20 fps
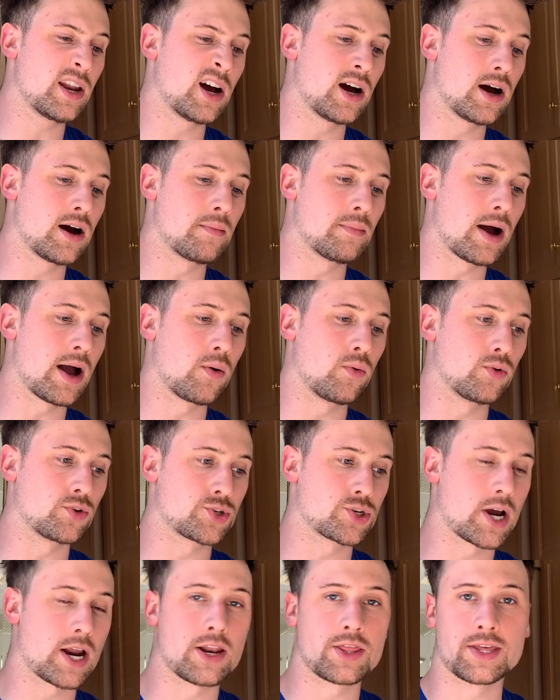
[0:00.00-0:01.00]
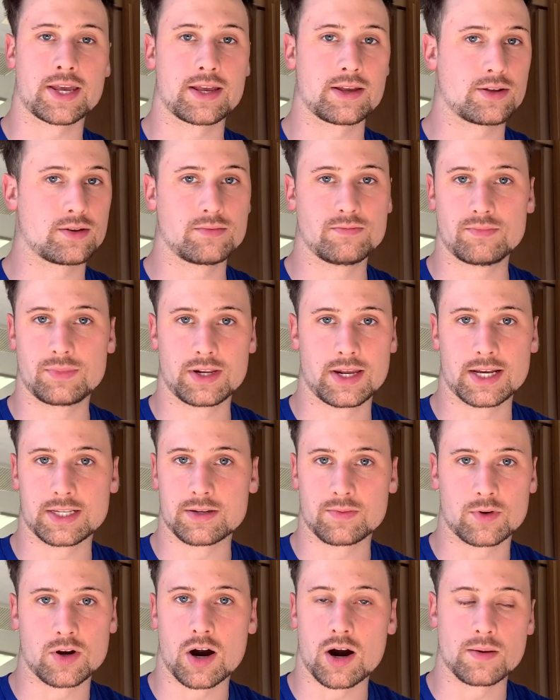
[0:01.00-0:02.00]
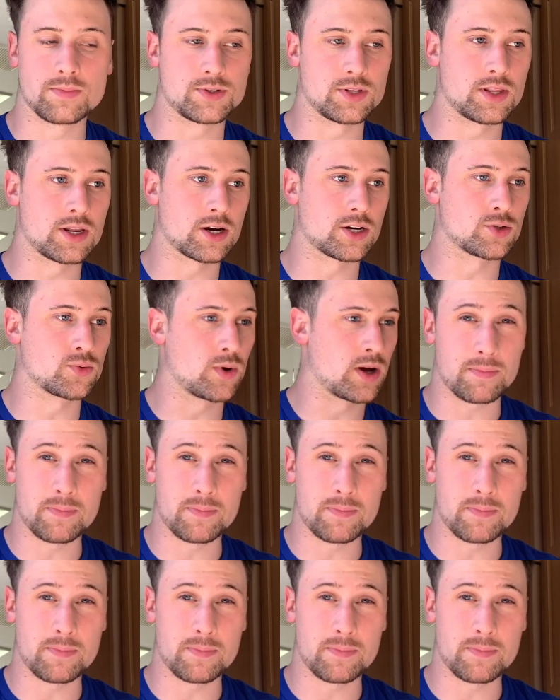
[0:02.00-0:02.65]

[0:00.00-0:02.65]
I will try to get some carbs in there as well.